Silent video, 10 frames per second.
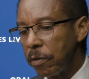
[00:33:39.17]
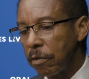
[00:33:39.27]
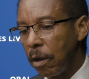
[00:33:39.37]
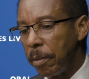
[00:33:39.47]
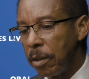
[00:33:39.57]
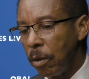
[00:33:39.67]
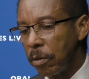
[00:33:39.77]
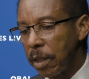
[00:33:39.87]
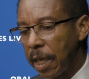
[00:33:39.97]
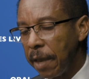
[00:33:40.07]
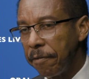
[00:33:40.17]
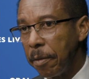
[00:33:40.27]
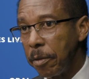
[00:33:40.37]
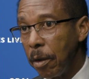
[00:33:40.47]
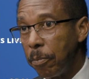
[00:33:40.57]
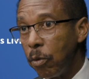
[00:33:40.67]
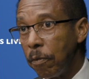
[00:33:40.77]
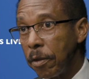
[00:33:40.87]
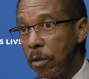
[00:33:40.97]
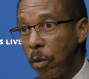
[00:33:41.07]
government now to give them the
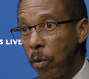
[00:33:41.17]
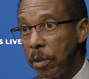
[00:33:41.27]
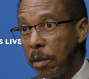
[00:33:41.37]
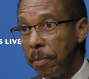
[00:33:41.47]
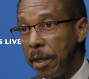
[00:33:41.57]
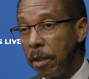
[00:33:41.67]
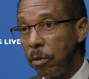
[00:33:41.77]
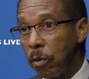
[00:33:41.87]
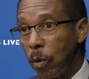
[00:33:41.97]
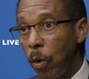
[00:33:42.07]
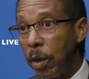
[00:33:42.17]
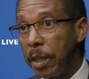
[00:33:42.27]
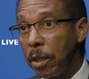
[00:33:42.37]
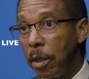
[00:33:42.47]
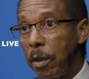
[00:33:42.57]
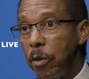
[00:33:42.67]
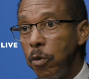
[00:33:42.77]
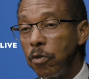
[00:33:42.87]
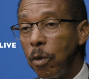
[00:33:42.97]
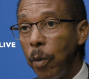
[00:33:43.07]
approval to go deeper, go and
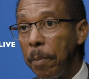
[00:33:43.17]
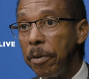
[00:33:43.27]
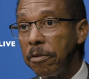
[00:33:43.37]
use the weapons.